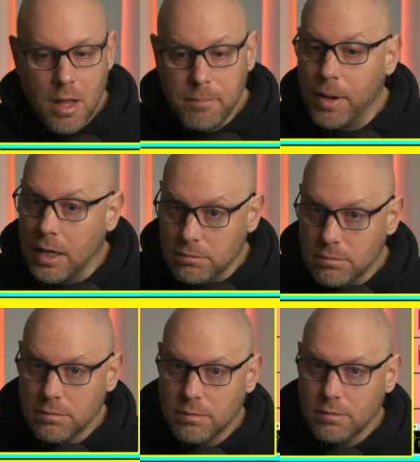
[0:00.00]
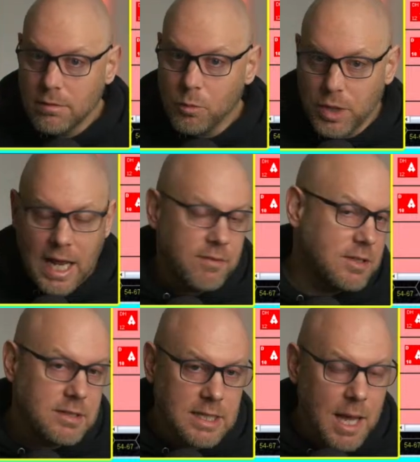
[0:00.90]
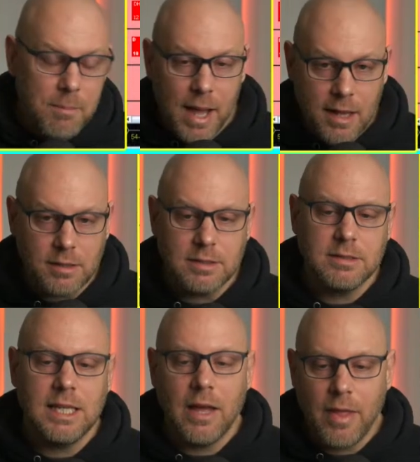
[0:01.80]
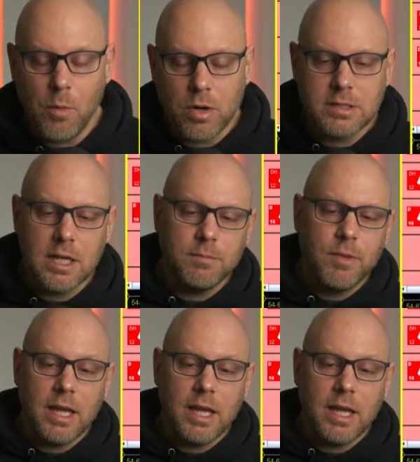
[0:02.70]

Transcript: But we'd have to see that battle to see how that works out.